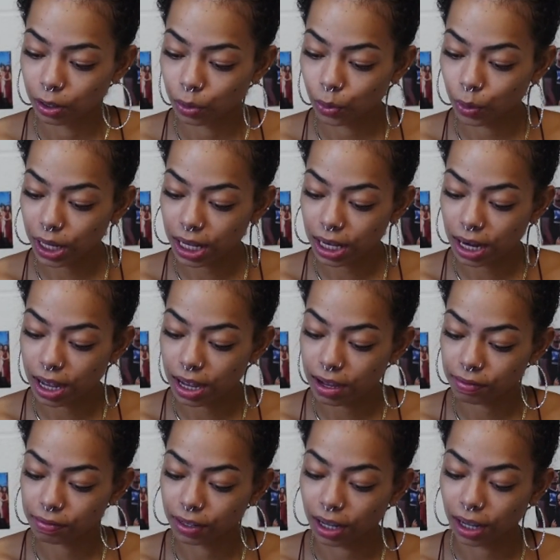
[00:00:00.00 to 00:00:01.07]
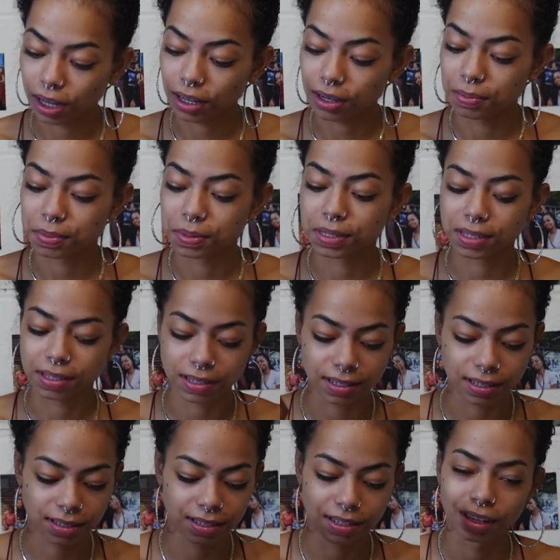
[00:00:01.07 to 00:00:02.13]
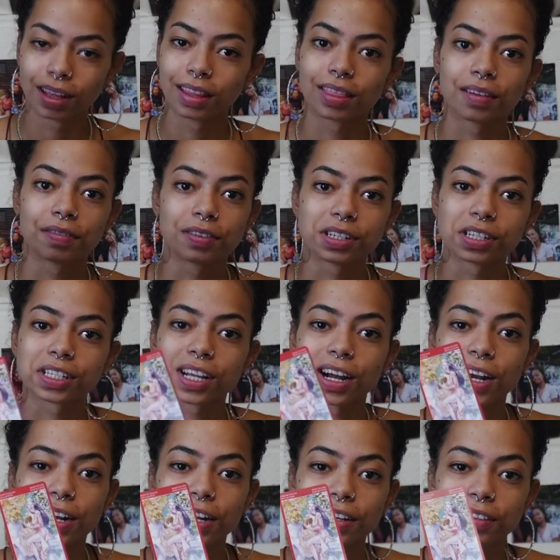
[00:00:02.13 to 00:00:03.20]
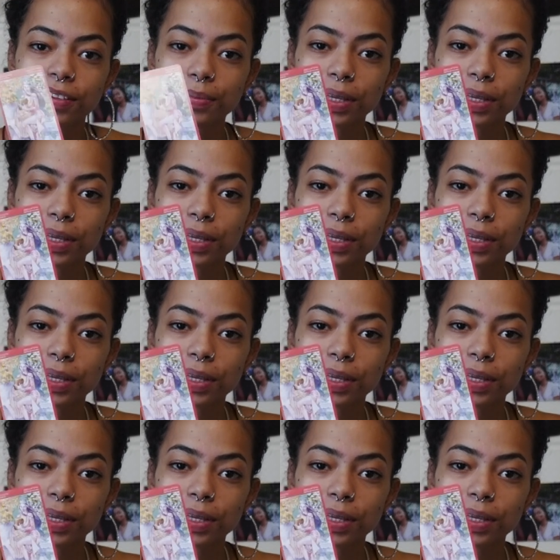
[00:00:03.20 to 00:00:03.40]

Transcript: Queen of Cups. The first card to